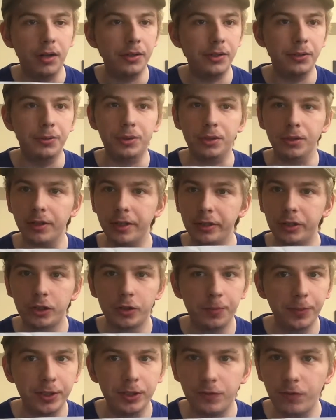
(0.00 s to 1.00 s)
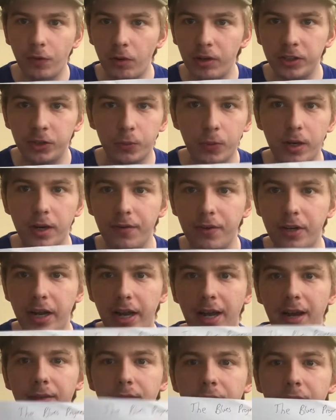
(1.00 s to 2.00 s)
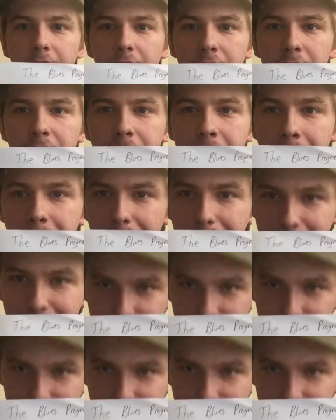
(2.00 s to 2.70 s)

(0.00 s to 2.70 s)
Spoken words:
Use your instrument's voice, whatever you have handy,